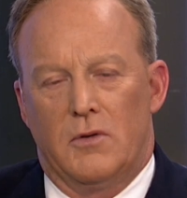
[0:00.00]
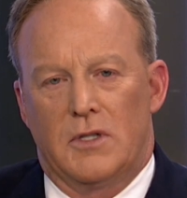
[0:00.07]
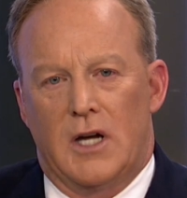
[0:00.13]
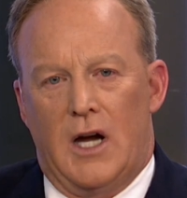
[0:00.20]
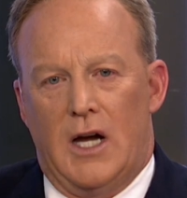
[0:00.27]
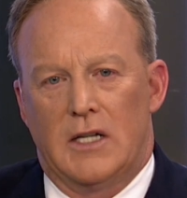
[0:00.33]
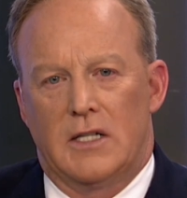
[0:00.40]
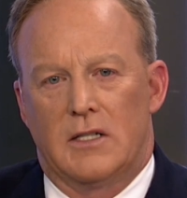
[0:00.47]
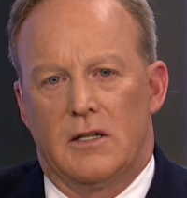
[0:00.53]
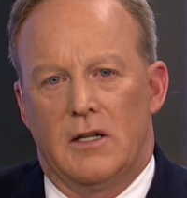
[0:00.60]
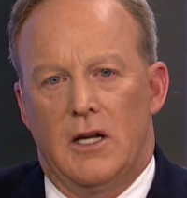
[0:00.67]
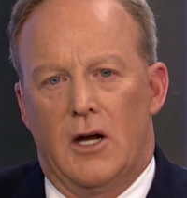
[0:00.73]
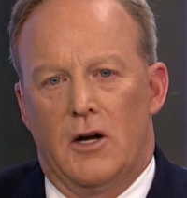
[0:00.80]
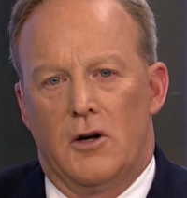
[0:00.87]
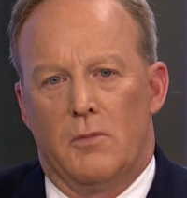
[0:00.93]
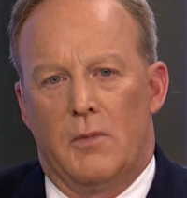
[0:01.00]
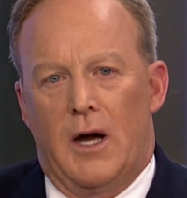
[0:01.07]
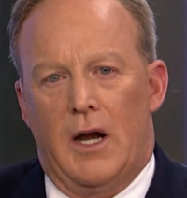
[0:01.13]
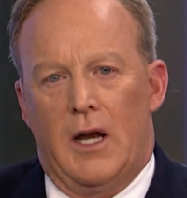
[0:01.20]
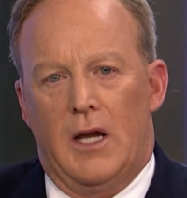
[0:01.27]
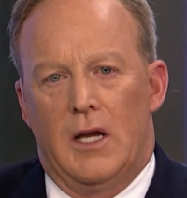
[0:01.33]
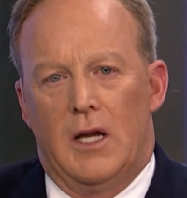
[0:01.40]
that was constantly
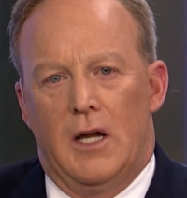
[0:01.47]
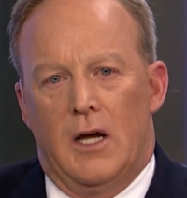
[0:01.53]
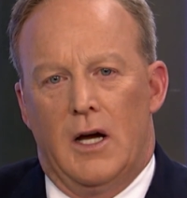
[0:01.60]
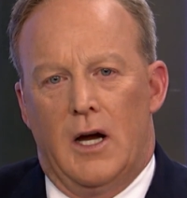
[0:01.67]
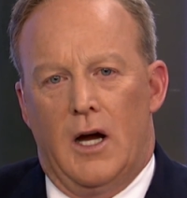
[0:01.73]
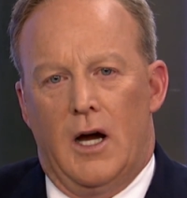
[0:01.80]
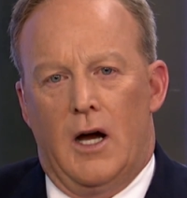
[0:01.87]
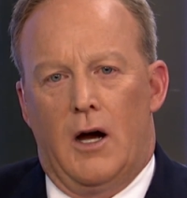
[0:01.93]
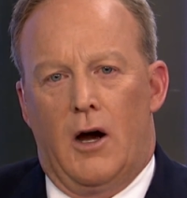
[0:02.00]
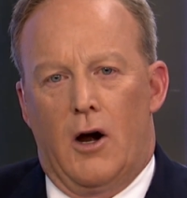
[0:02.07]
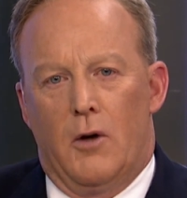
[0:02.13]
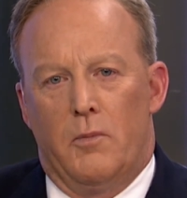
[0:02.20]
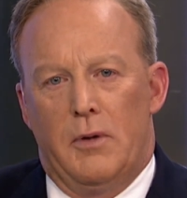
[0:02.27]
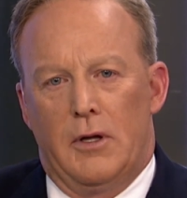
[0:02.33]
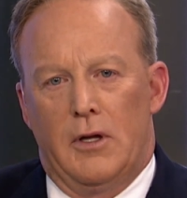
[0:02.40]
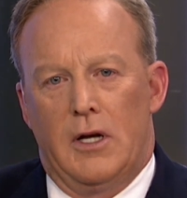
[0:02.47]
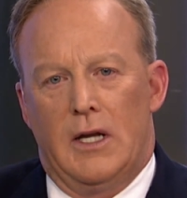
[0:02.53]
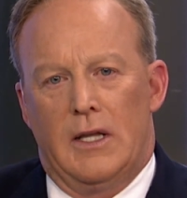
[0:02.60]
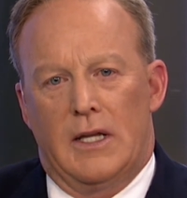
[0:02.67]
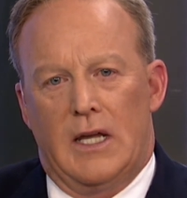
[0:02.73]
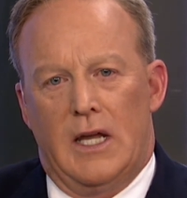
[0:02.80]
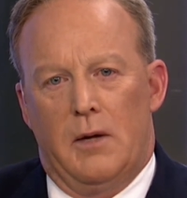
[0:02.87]
undermining our
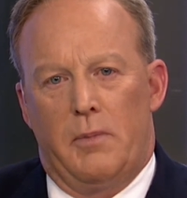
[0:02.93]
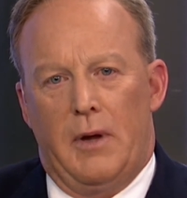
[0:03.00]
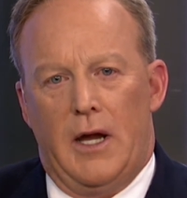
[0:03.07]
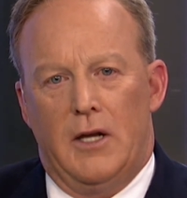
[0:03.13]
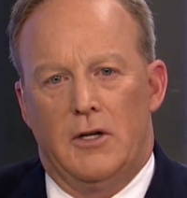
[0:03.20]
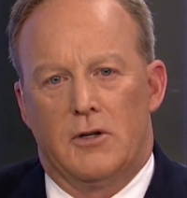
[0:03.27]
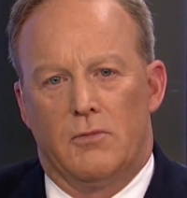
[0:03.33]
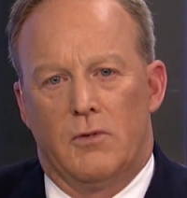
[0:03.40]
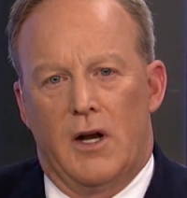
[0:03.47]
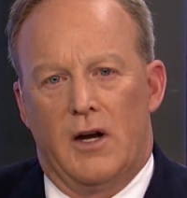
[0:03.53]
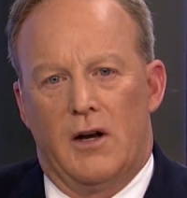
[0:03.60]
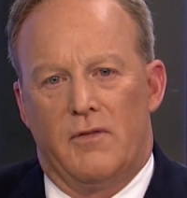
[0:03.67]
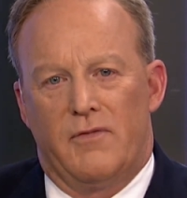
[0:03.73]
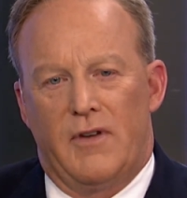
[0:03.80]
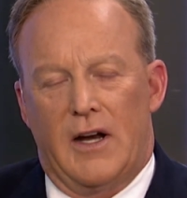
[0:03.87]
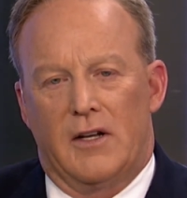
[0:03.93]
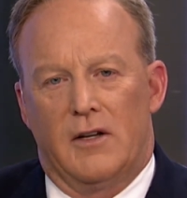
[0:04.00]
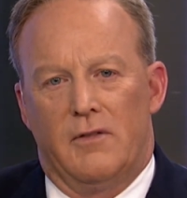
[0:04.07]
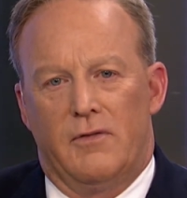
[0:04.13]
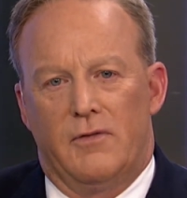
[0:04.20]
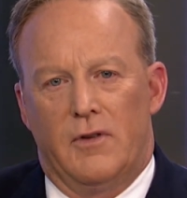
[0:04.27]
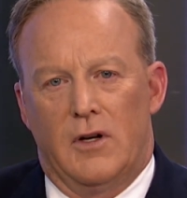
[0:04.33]
ability in the campaign to run an
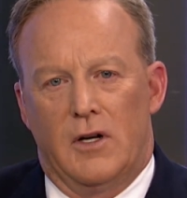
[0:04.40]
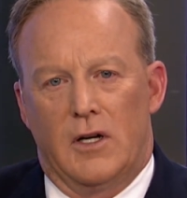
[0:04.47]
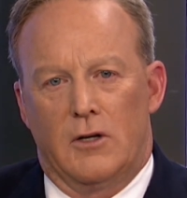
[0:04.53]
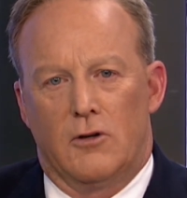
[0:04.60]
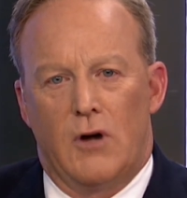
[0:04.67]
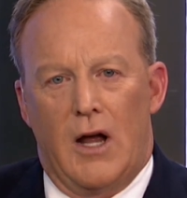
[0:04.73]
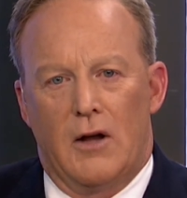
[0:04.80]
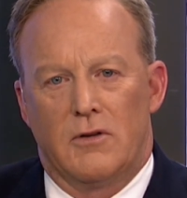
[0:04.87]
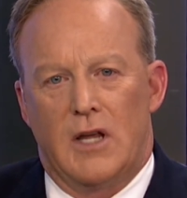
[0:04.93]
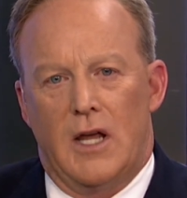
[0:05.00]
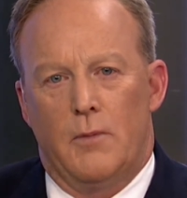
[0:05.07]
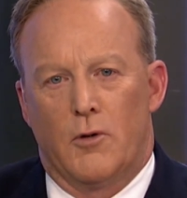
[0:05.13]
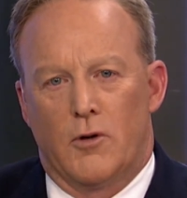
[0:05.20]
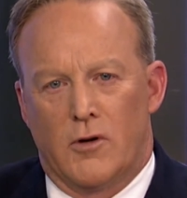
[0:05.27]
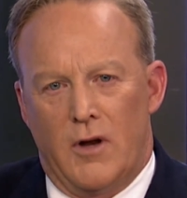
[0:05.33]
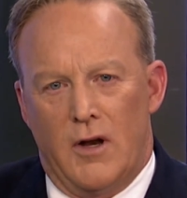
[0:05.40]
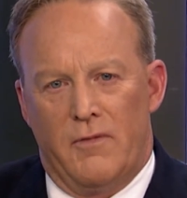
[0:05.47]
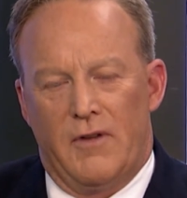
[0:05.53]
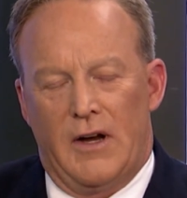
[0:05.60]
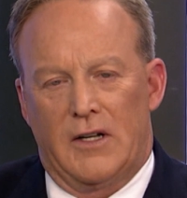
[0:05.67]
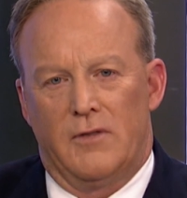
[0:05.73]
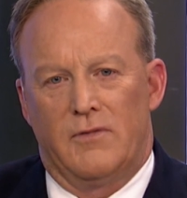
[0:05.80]
effective ground game, or an
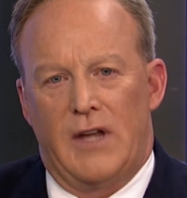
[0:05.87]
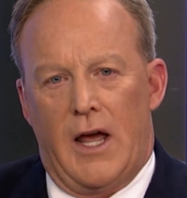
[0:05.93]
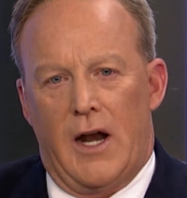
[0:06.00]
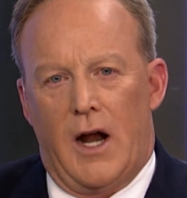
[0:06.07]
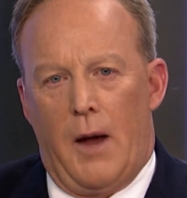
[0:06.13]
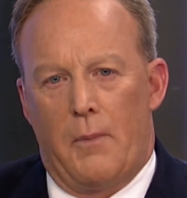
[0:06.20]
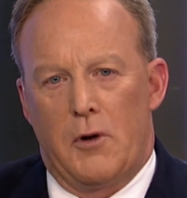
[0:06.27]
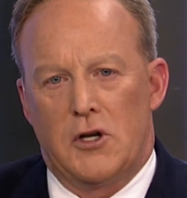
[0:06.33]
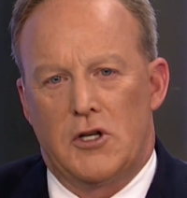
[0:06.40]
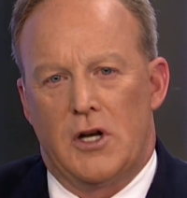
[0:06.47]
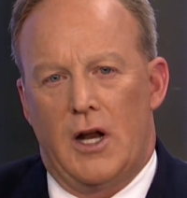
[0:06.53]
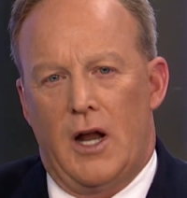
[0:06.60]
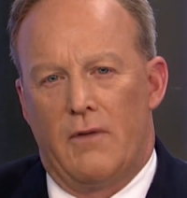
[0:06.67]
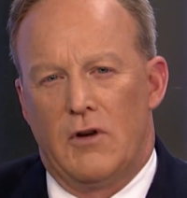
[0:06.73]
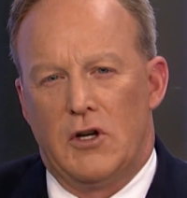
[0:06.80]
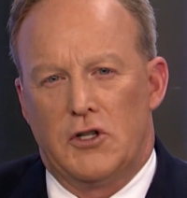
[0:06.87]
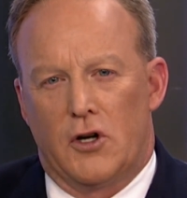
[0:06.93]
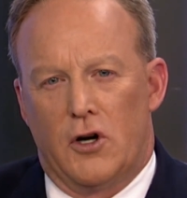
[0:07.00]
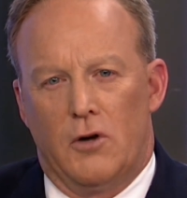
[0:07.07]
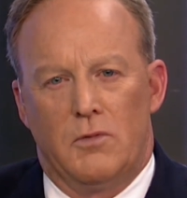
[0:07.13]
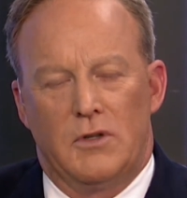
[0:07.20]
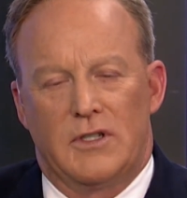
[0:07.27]
effective data operation. At every
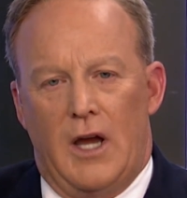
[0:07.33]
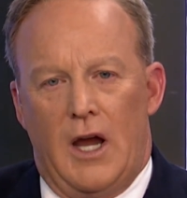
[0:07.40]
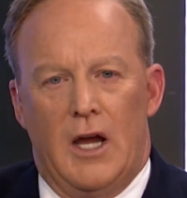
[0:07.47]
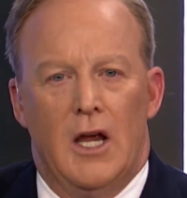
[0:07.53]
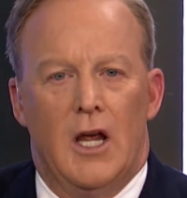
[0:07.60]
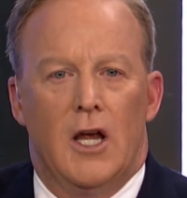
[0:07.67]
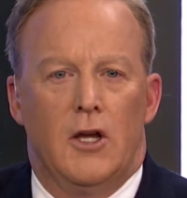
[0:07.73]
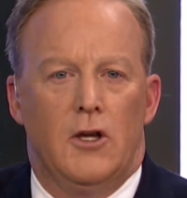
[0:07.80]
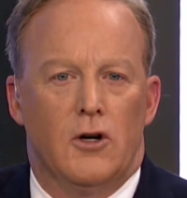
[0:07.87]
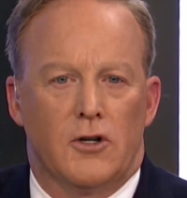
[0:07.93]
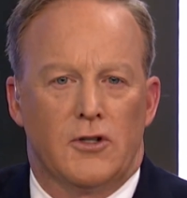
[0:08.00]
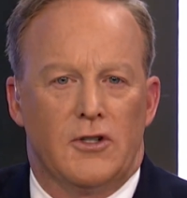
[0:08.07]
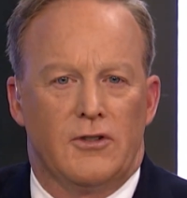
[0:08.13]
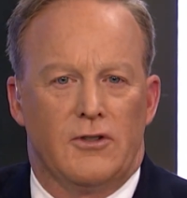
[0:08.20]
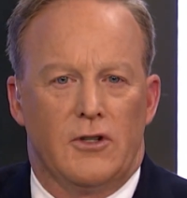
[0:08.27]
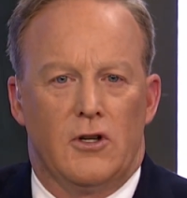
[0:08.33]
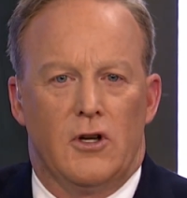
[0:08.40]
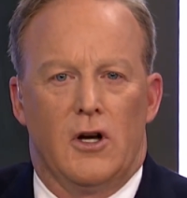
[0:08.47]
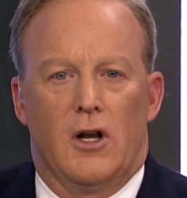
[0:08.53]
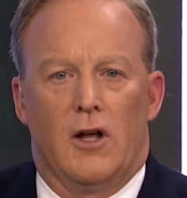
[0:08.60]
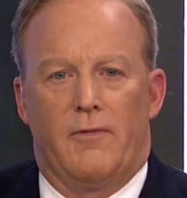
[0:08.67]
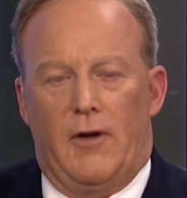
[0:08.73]
turn was saying, yours isn't
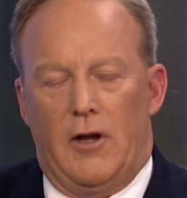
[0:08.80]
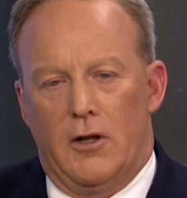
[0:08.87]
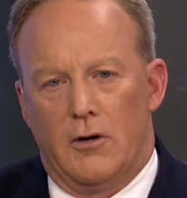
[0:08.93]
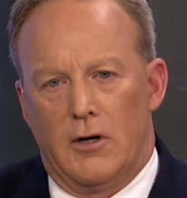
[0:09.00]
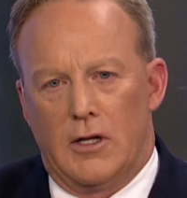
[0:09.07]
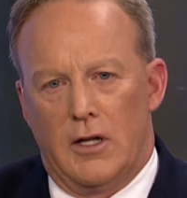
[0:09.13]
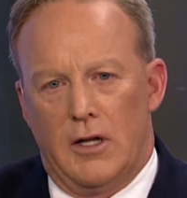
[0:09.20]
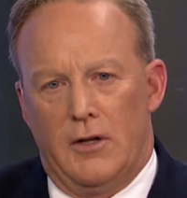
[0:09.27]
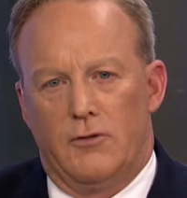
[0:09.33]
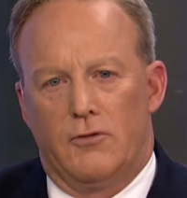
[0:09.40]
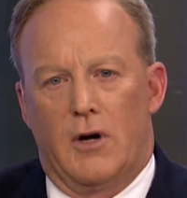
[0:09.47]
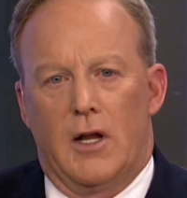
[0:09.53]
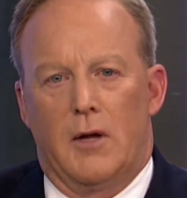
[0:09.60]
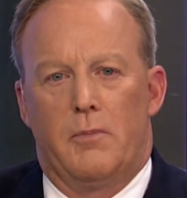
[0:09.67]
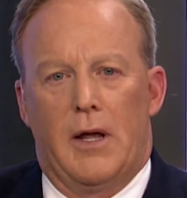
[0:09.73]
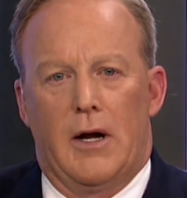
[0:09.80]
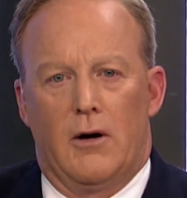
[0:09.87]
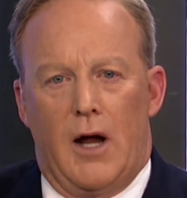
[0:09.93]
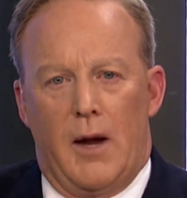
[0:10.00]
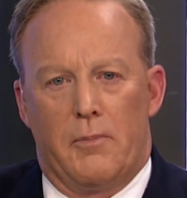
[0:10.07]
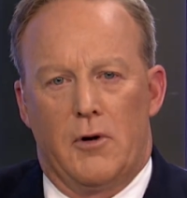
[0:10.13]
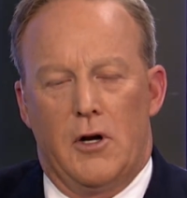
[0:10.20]
good enough. Hillary Clinton's running a
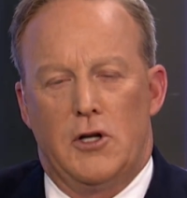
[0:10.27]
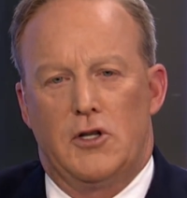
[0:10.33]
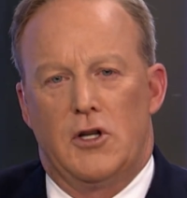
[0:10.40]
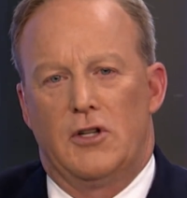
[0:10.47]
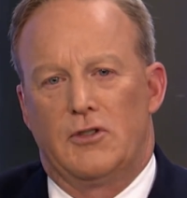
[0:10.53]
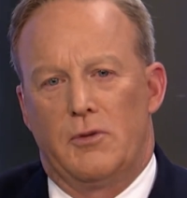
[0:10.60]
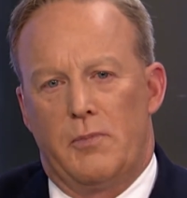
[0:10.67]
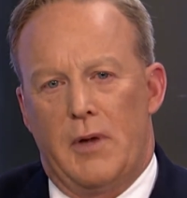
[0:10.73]
better operation. It's